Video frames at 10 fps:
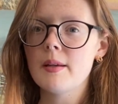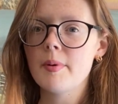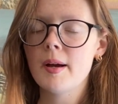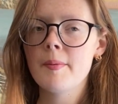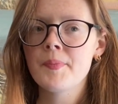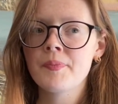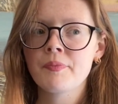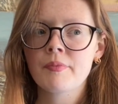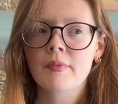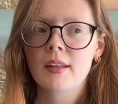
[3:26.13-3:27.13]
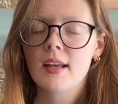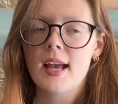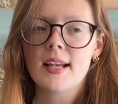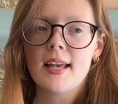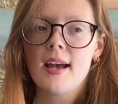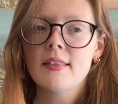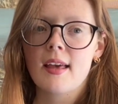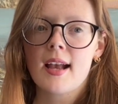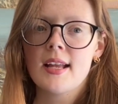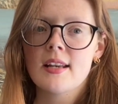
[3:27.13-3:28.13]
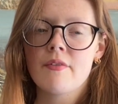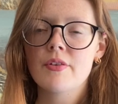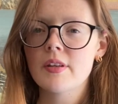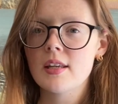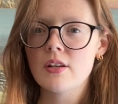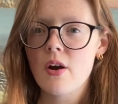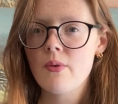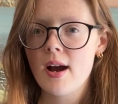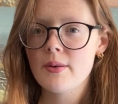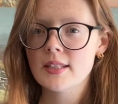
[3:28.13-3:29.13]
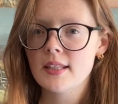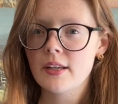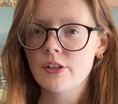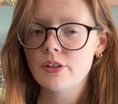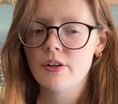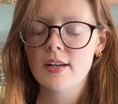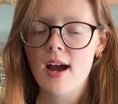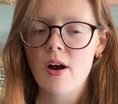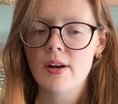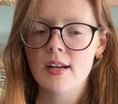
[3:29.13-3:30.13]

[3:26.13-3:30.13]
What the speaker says: But again, I never really know how it's going to turn out.